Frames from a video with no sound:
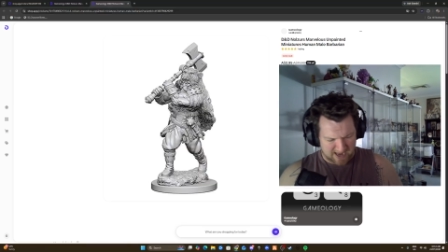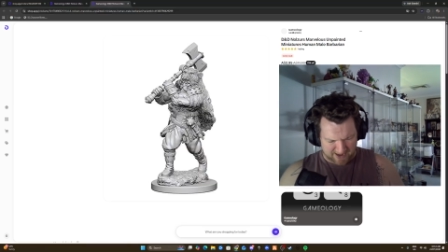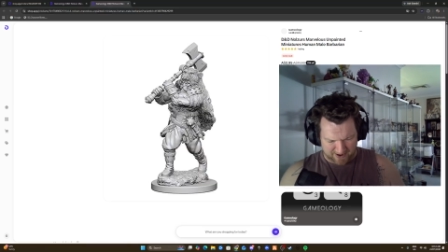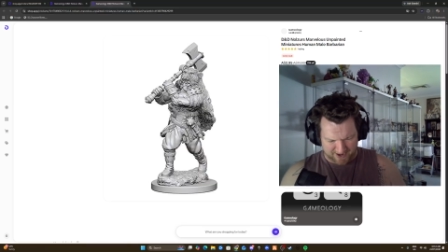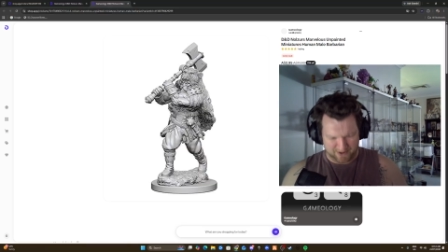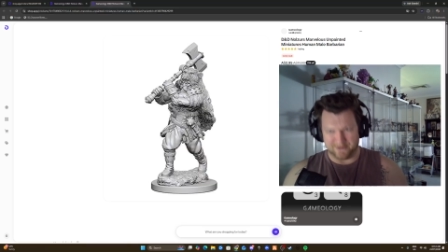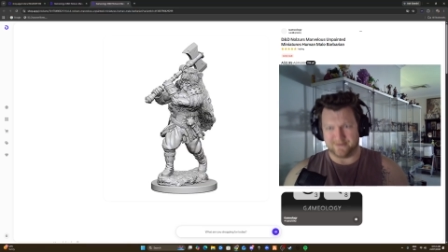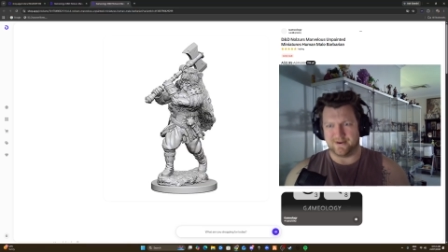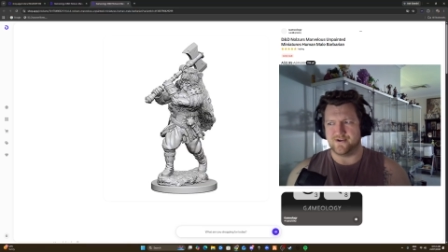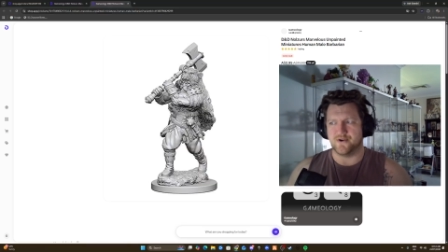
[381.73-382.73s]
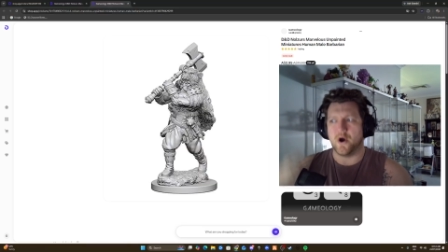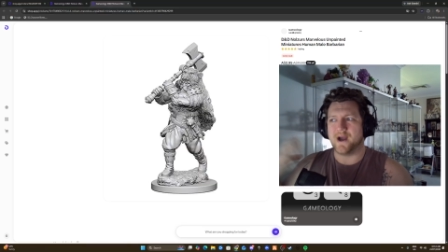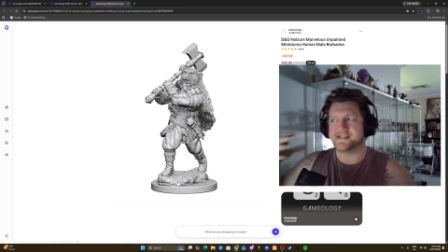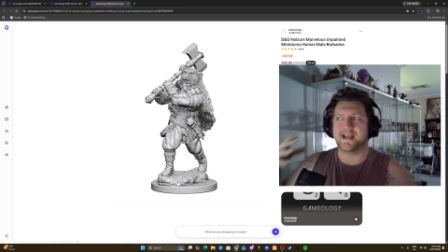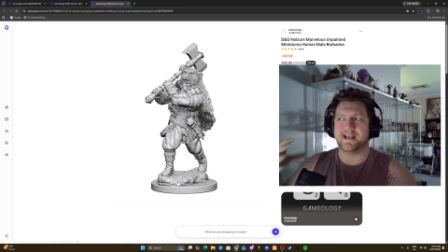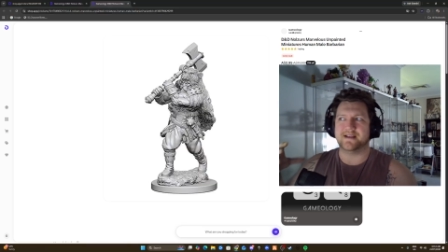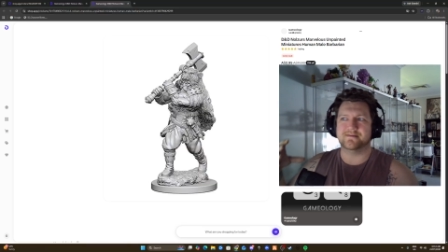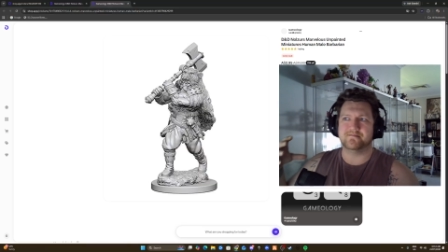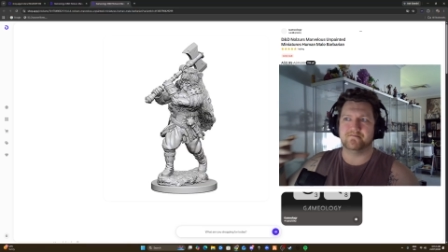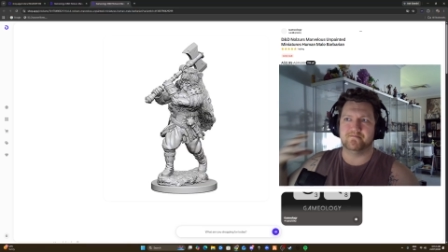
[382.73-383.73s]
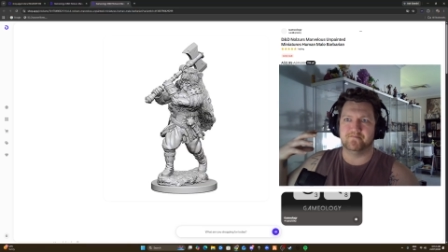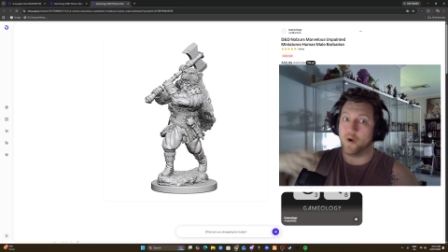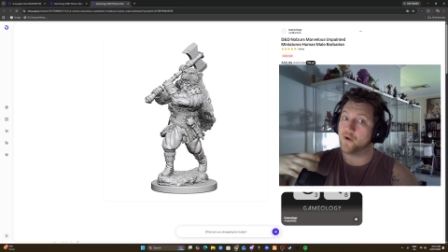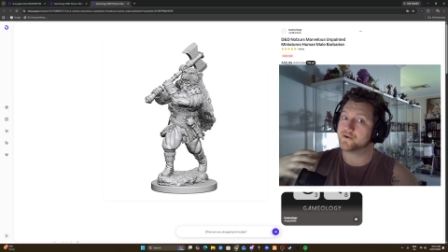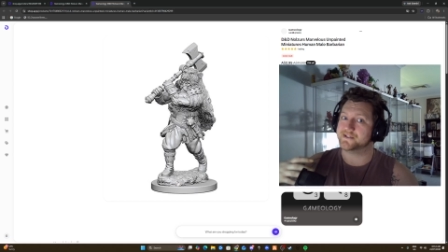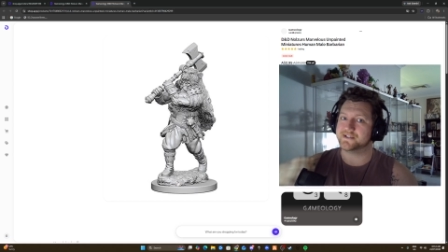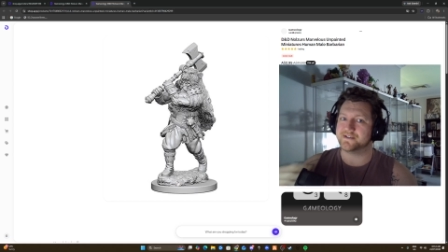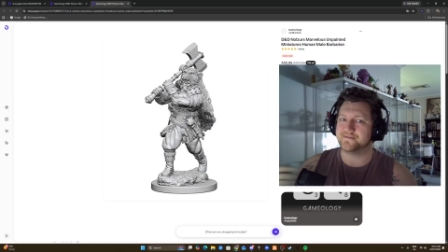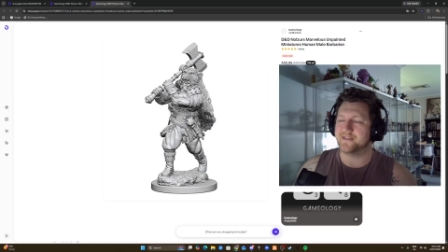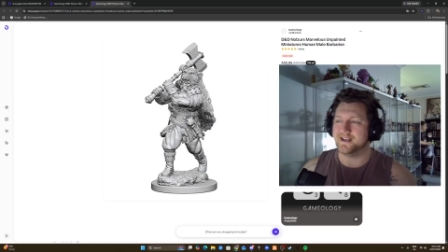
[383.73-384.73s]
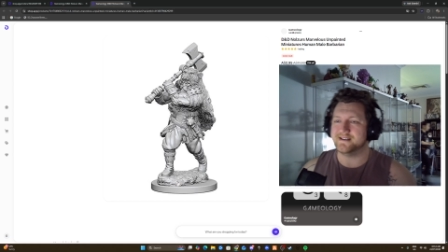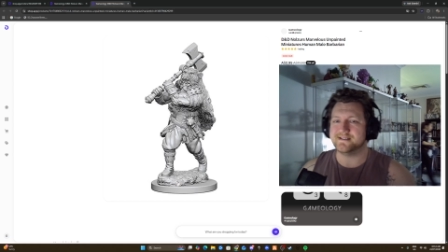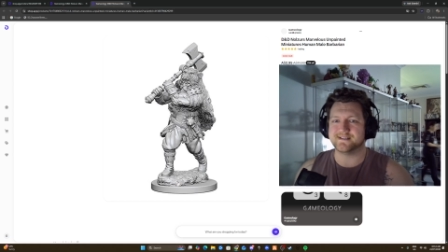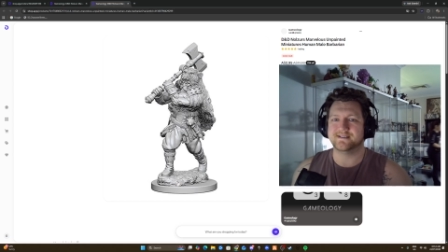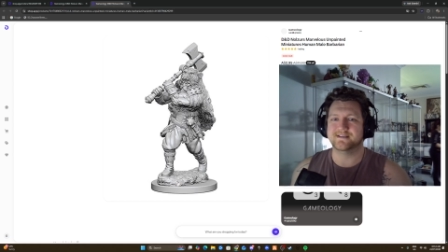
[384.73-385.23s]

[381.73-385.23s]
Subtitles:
and I got 19 boxes of things.